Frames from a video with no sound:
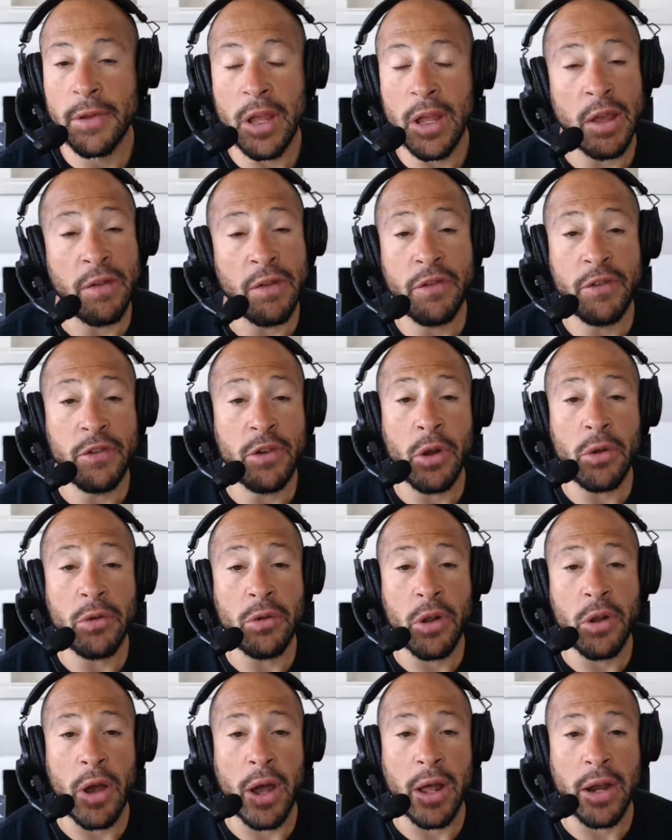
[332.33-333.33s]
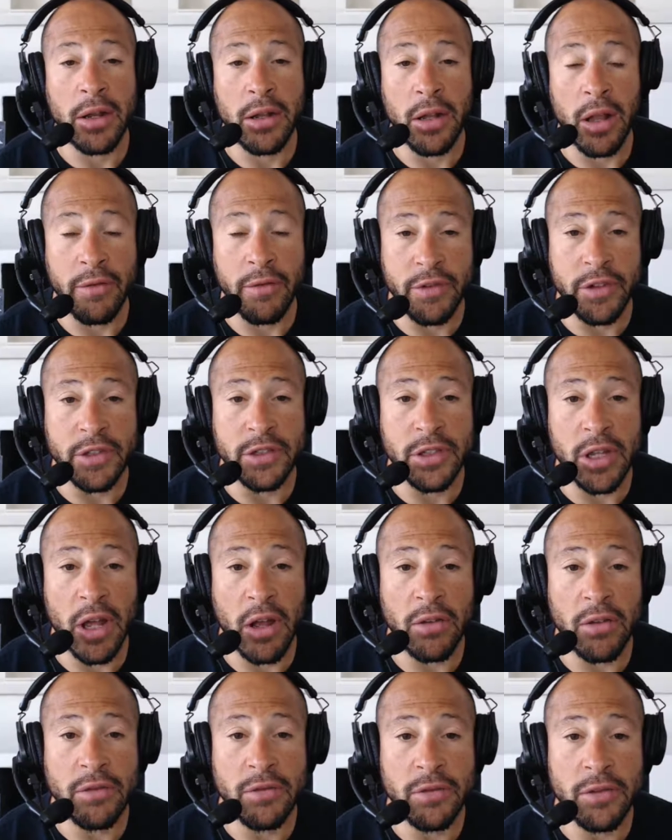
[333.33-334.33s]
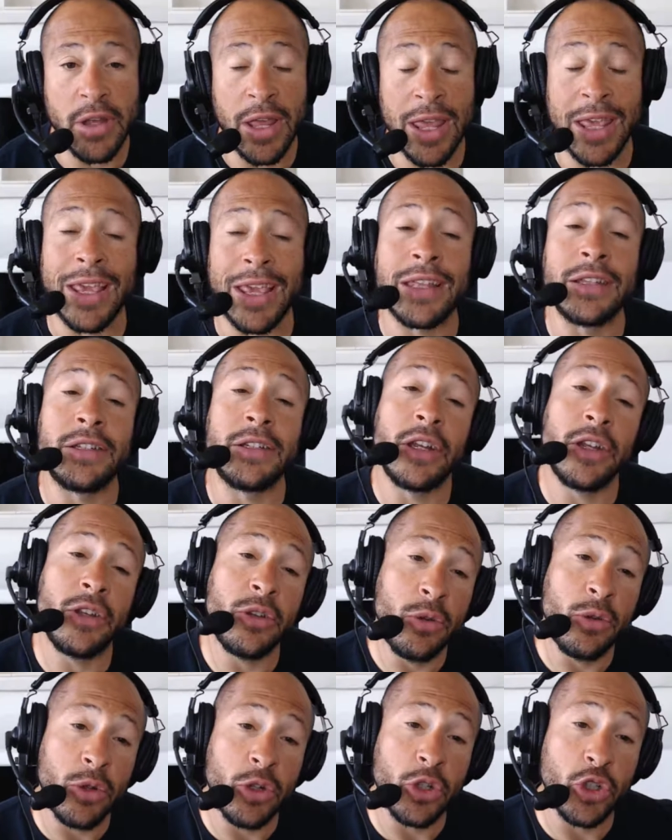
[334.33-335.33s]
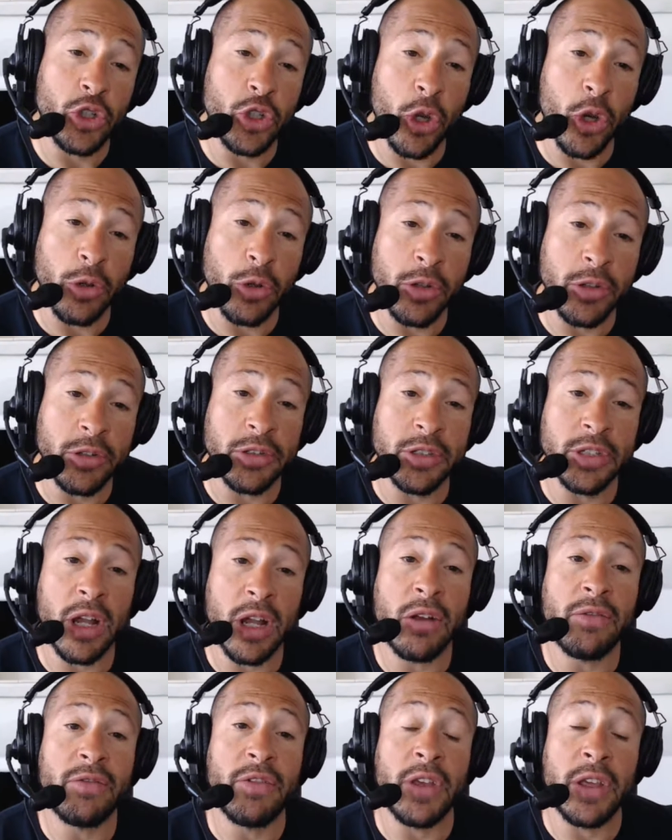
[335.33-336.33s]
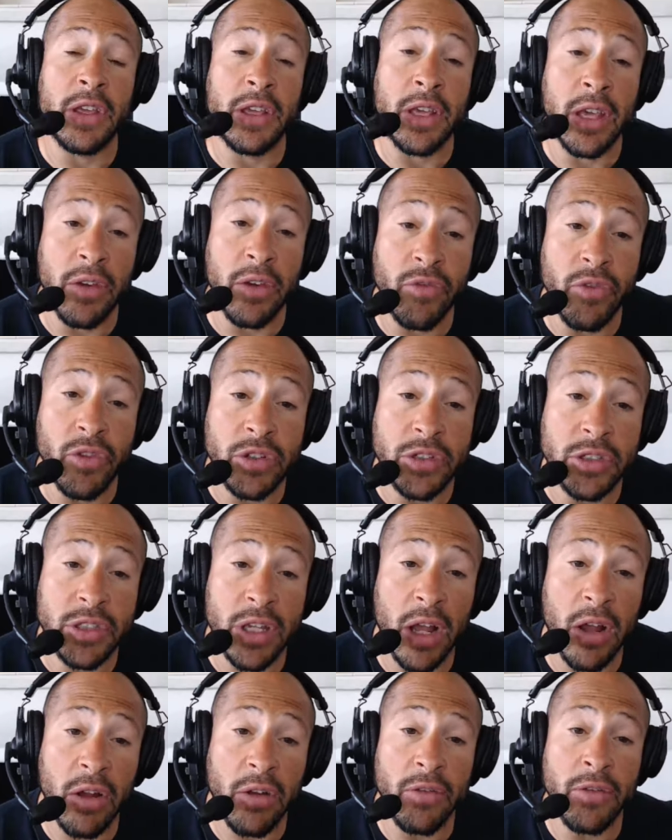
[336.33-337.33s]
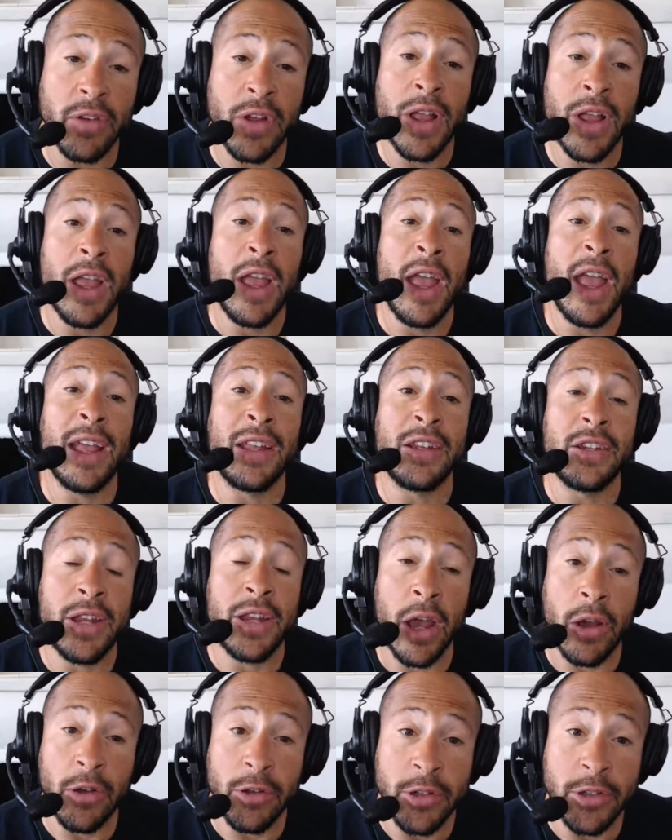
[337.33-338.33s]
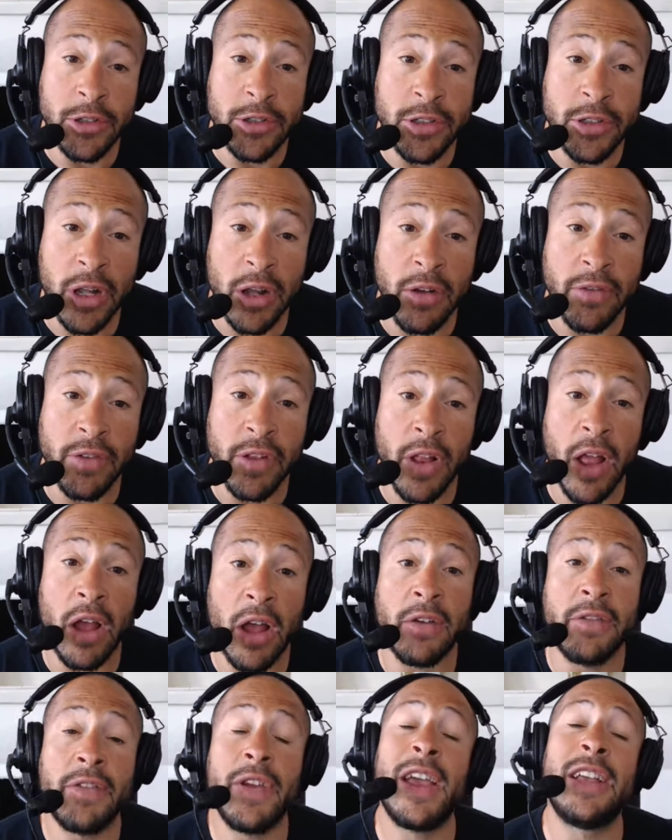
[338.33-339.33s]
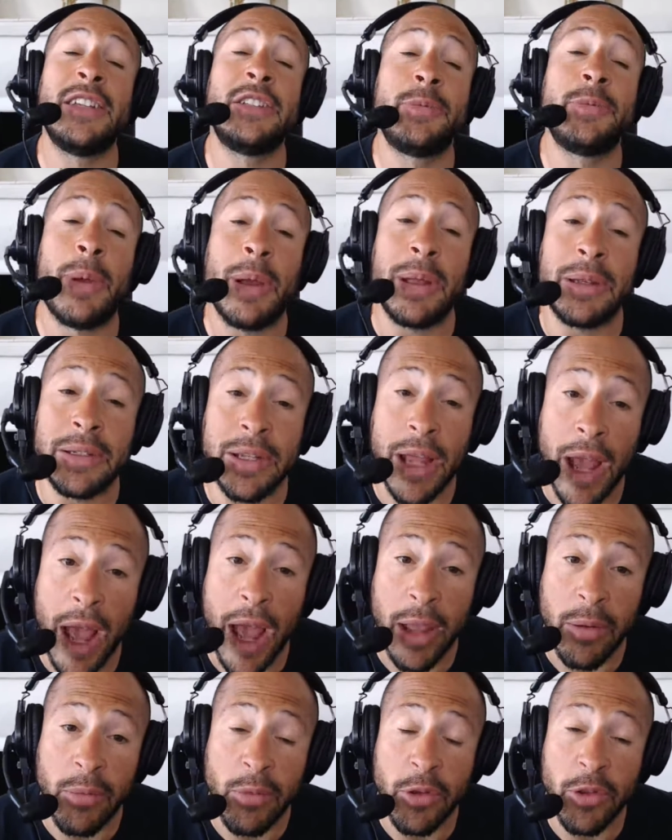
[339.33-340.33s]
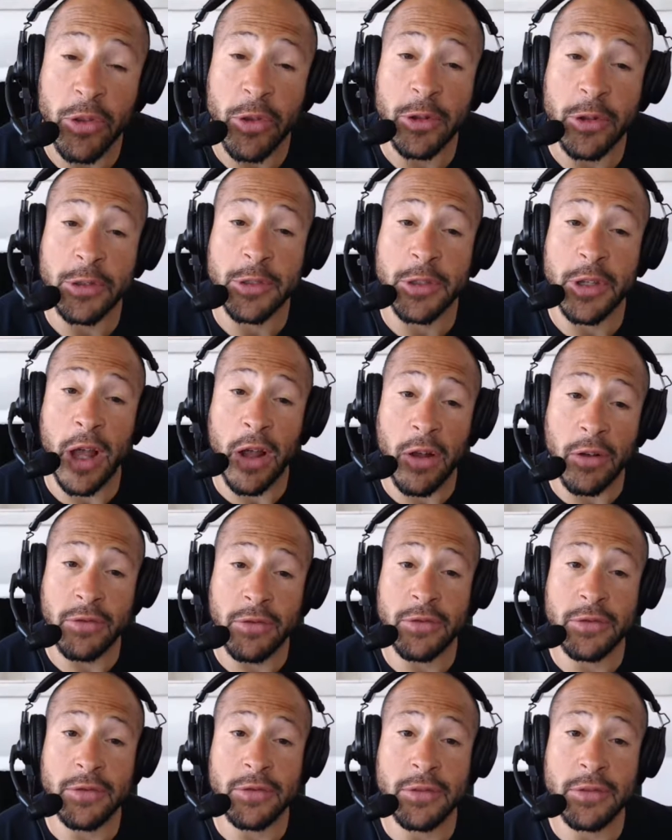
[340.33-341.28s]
If you don't know how to love yourself and continue to show yourself and give yourself and tell yourself love and spend time with yourself